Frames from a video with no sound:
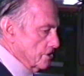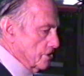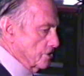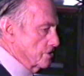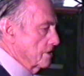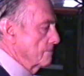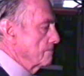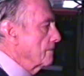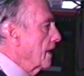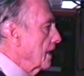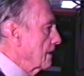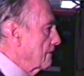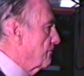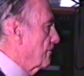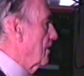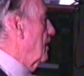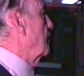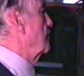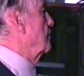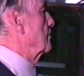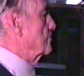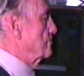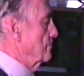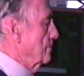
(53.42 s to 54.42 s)
that you make
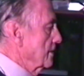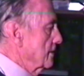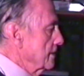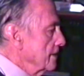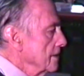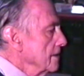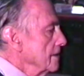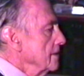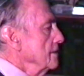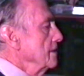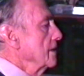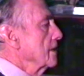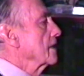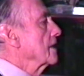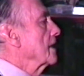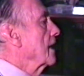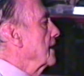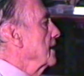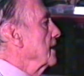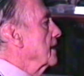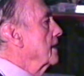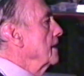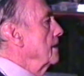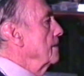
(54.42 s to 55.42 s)
floaters with, you can
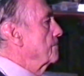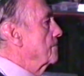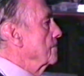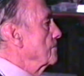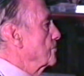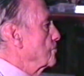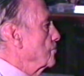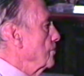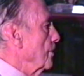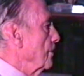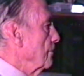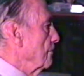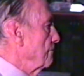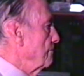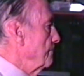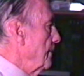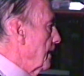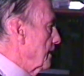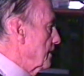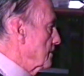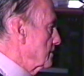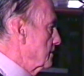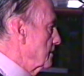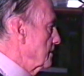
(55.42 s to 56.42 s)
only keep them 12
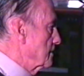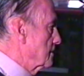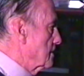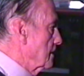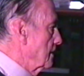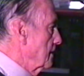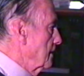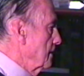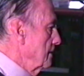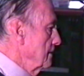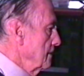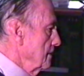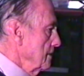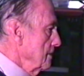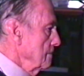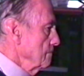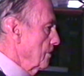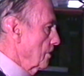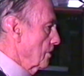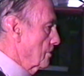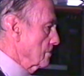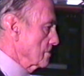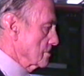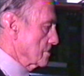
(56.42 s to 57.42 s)
months, you see,
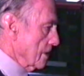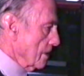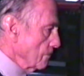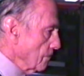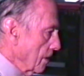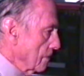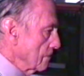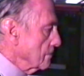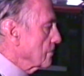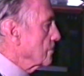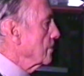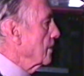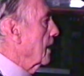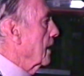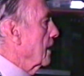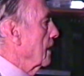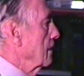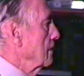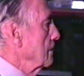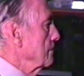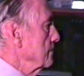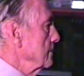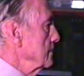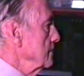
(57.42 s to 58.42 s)
because they won't crack
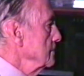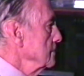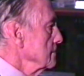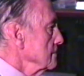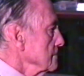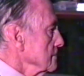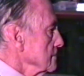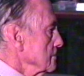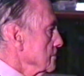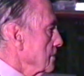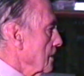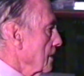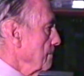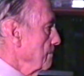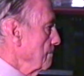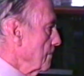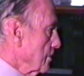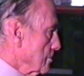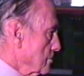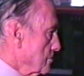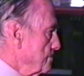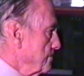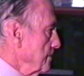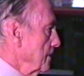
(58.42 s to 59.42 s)
open. They
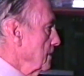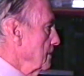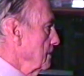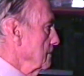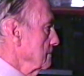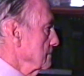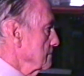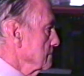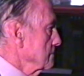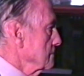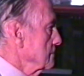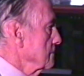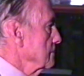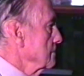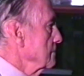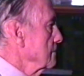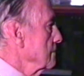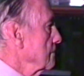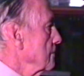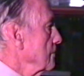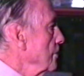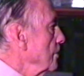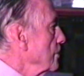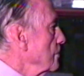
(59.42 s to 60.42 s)
must be
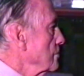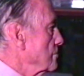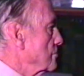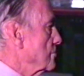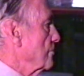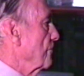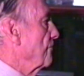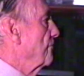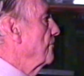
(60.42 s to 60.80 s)
used for